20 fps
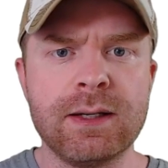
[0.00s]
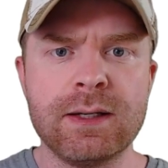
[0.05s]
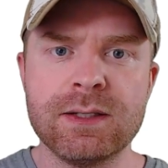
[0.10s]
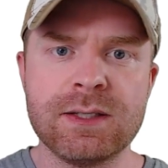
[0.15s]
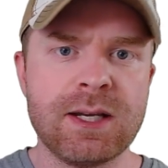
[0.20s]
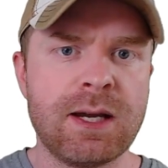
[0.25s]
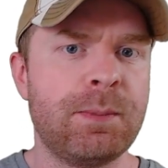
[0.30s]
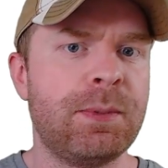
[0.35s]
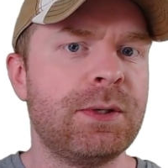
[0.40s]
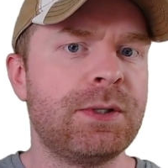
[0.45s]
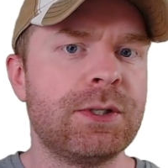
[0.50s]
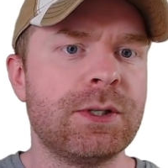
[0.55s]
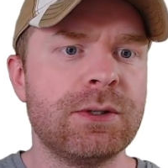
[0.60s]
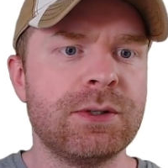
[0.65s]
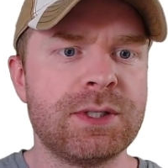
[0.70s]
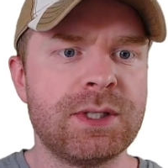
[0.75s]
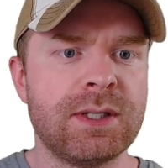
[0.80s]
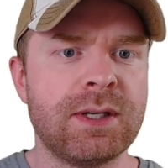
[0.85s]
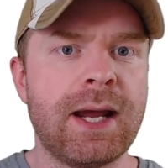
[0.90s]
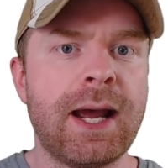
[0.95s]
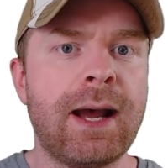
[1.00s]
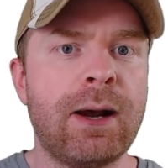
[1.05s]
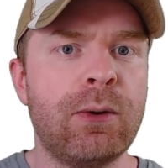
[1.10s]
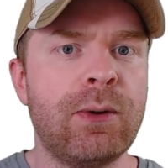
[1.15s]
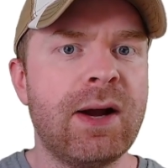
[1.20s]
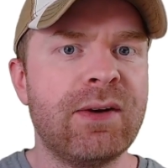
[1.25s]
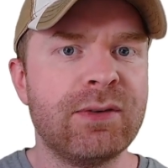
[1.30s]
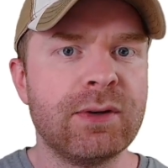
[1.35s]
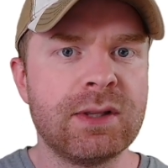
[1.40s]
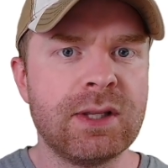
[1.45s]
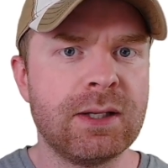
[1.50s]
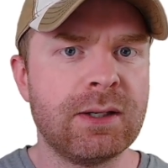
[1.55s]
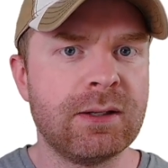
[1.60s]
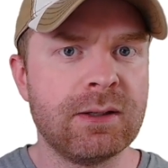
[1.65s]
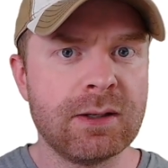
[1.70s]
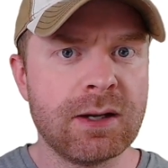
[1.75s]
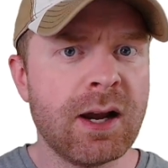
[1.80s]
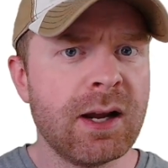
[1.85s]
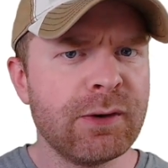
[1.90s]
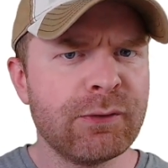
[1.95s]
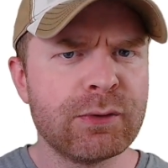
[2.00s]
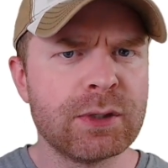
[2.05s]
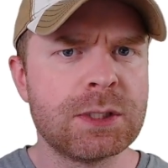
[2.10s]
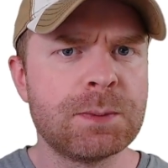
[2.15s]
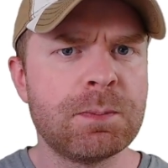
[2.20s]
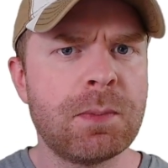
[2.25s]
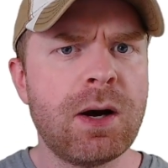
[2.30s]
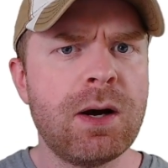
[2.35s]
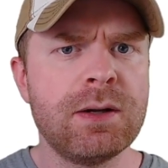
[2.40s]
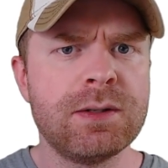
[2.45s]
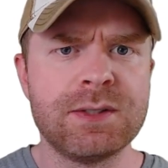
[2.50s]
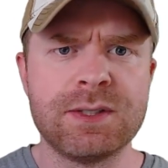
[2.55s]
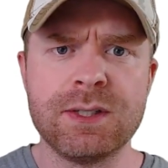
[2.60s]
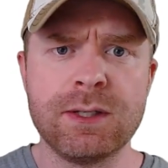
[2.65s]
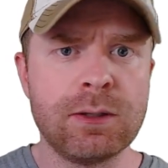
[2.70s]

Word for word: and temperatures and how everything kind of responds,